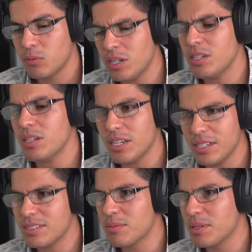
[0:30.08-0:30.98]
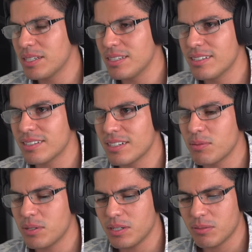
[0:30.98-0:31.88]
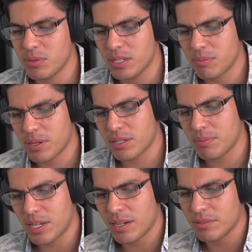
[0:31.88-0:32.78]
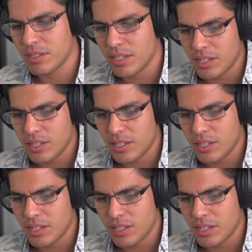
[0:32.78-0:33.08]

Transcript: We're gonna get into Mickey D's today. We're gonna break them down.